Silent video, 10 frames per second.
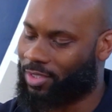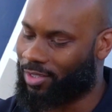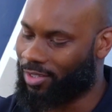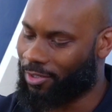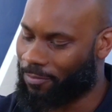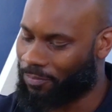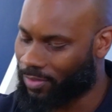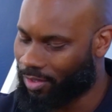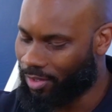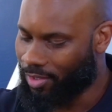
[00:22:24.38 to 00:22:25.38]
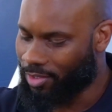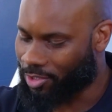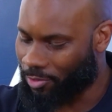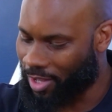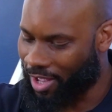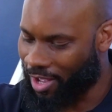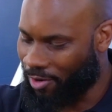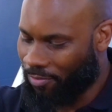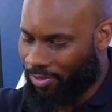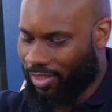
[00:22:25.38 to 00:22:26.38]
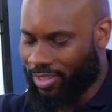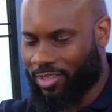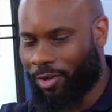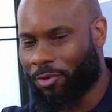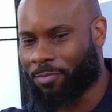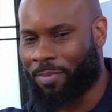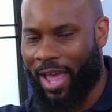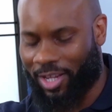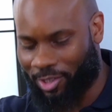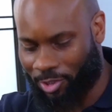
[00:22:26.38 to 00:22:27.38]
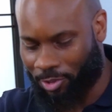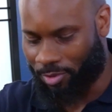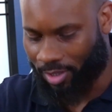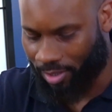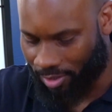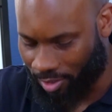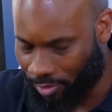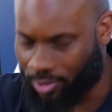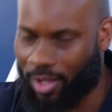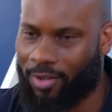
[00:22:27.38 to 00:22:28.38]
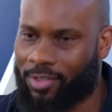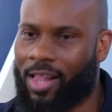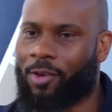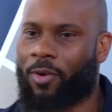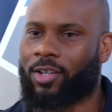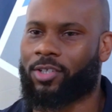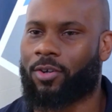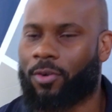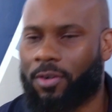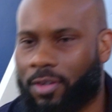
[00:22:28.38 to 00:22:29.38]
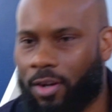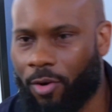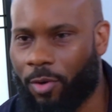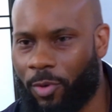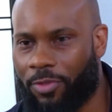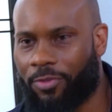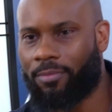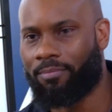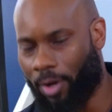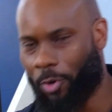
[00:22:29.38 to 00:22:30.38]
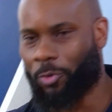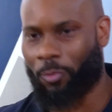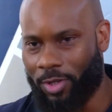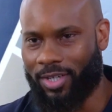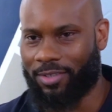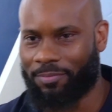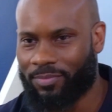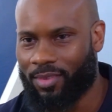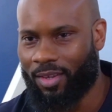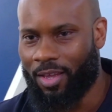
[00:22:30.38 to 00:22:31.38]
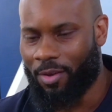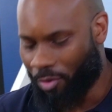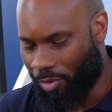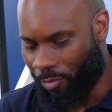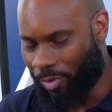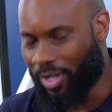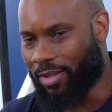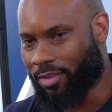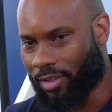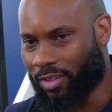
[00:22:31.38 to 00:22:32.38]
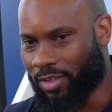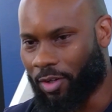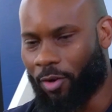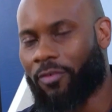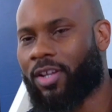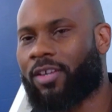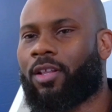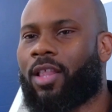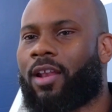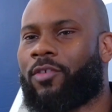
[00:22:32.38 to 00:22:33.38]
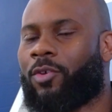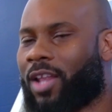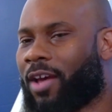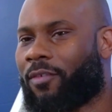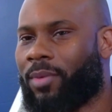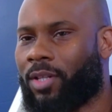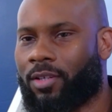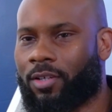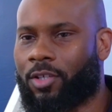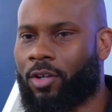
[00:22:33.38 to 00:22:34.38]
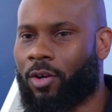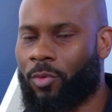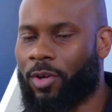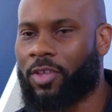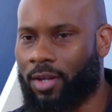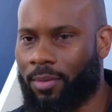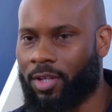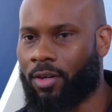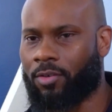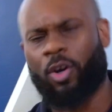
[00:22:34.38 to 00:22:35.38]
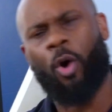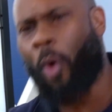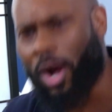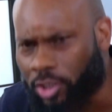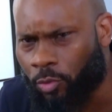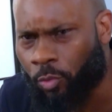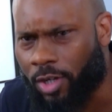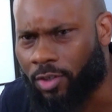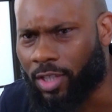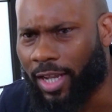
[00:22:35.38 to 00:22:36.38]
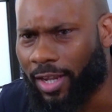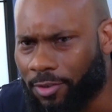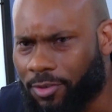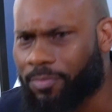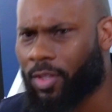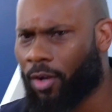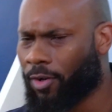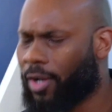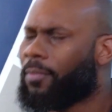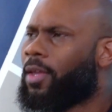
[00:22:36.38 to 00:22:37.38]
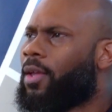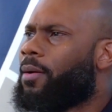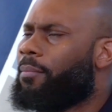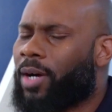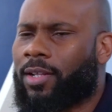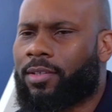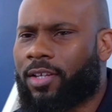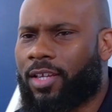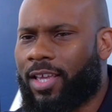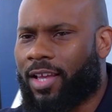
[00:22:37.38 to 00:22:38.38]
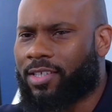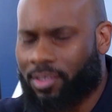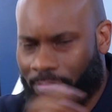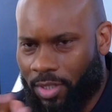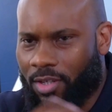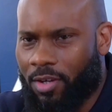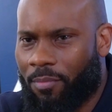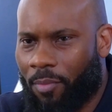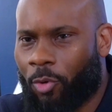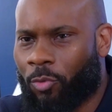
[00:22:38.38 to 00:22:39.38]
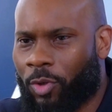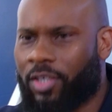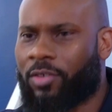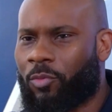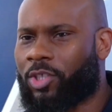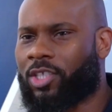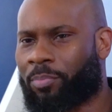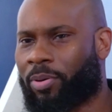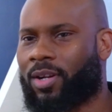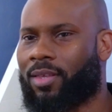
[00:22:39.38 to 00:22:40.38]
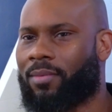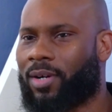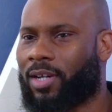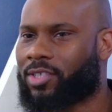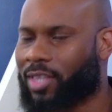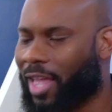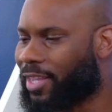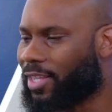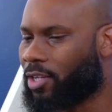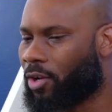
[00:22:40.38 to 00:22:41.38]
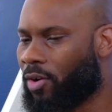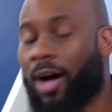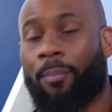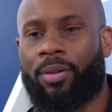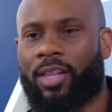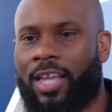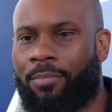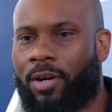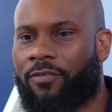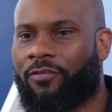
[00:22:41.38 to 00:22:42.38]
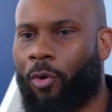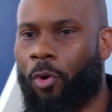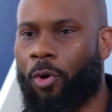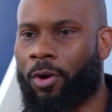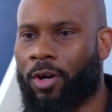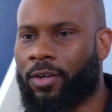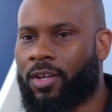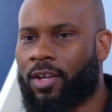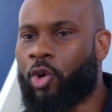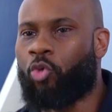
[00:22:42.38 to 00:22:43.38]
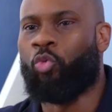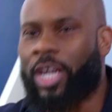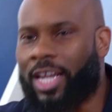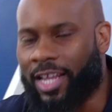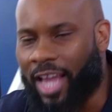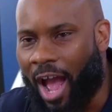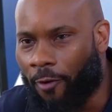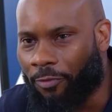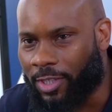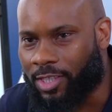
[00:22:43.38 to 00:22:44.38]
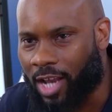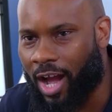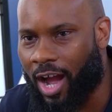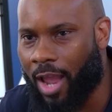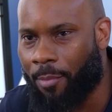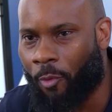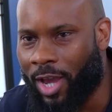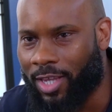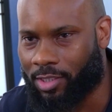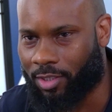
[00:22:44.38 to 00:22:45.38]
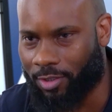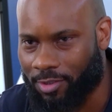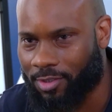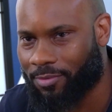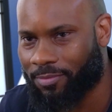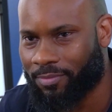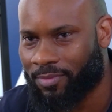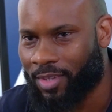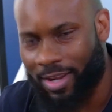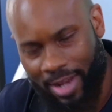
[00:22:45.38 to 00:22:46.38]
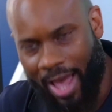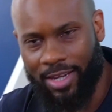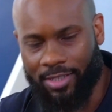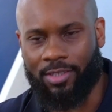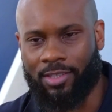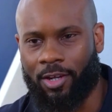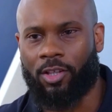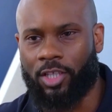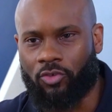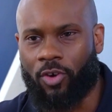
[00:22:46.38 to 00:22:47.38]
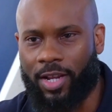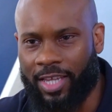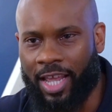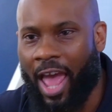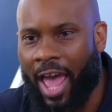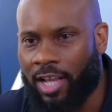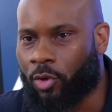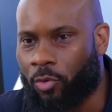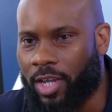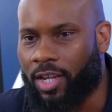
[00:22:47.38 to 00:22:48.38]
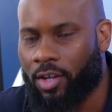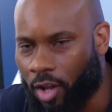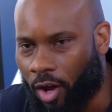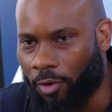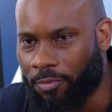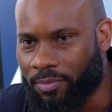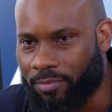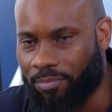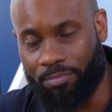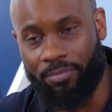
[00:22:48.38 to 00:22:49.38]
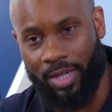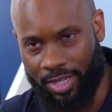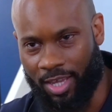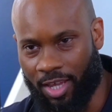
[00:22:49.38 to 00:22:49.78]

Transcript: here. So now this goes back into shout out to Alan Roger Curry with Mode 1. When if a lot of you are not familiar, with him, go watch the Winner's Lounge, all right? But he has this book, Mode 1, which is pretty much like, a playbook for weeding out the time wasters. Not necessarily trying to get ass quick, no. But